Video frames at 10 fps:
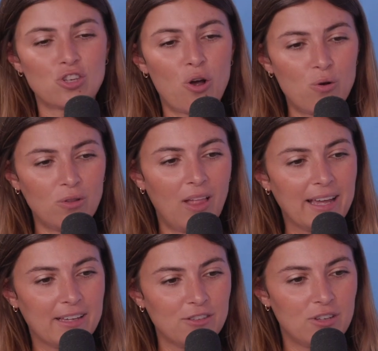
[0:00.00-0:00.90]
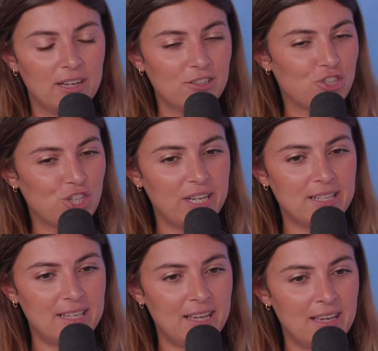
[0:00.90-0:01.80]
so like
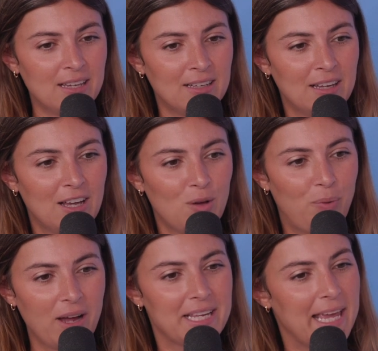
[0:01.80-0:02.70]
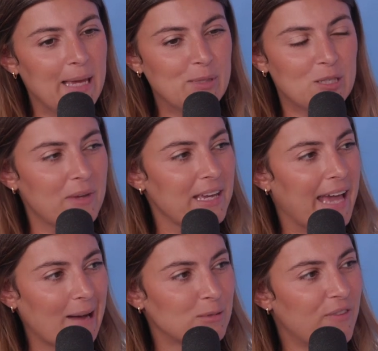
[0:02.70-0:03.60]
cheesy, but keeps me
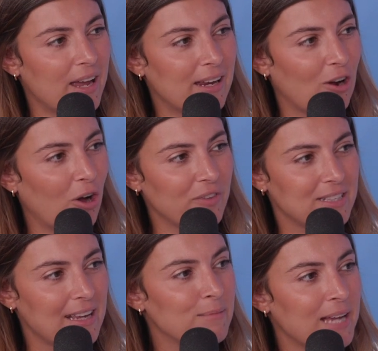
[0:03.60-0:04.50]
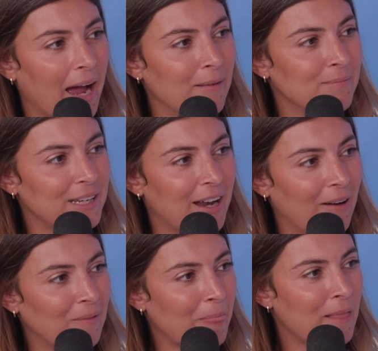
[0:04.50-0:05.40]
captivated all at the same time, you
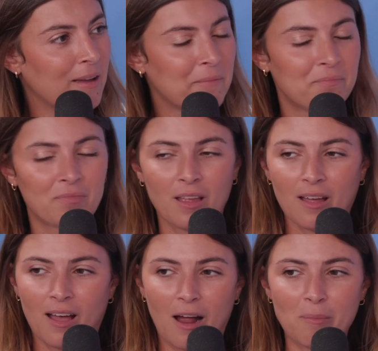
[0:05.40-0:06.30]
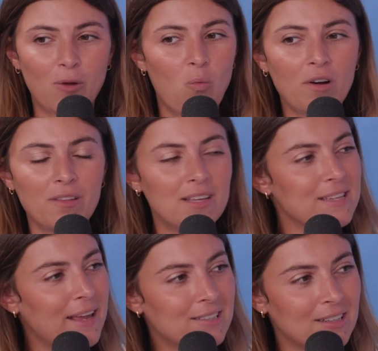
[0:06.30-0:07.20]
know? I'm like, what are
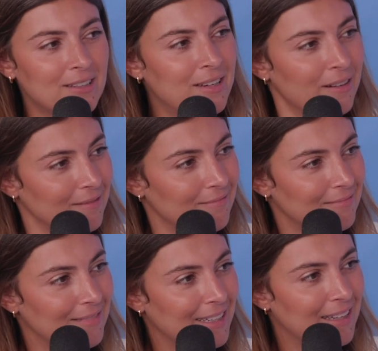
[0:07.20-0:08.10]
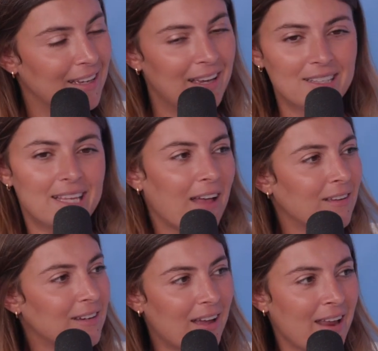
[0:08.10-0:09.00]
these ladies going to do? Is
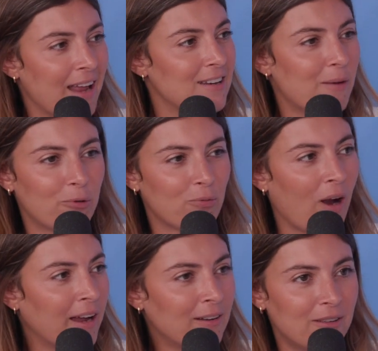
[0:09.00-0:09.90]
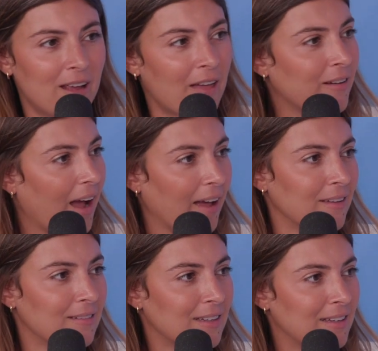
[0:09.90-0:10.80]
Helen going to end up with Ryan or the other
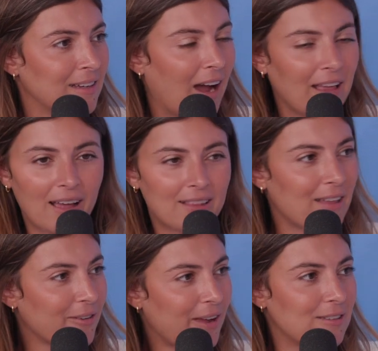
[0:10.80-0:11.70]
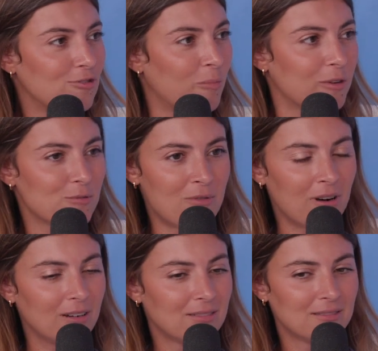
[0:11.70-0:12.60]
guy? I the other guy so much
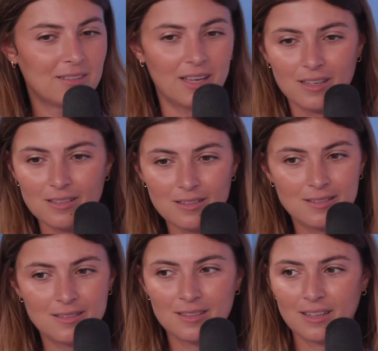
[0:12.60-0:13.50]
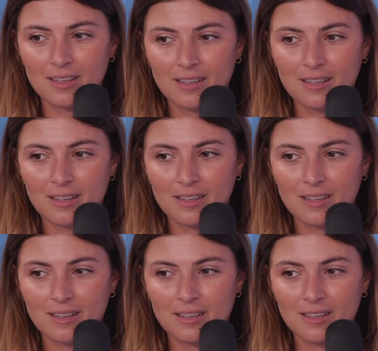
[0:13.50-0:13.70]
more. Is